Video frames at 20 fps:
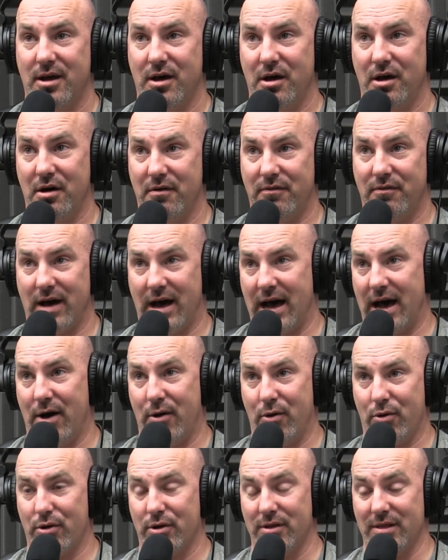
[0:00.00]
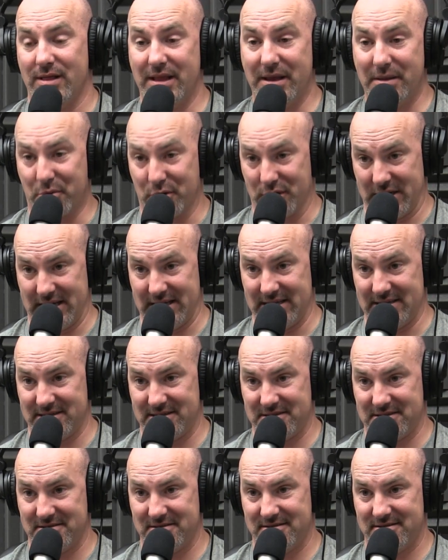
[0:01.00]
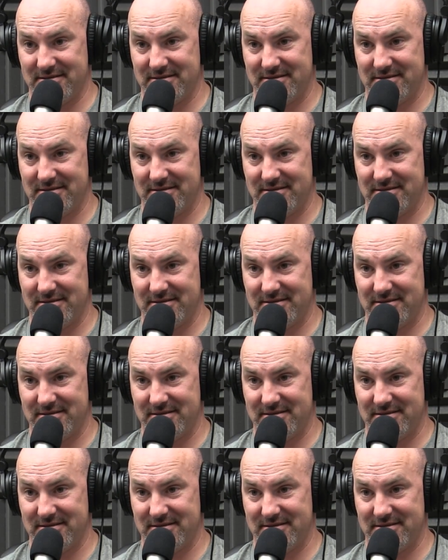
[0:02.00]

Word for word: of our liberties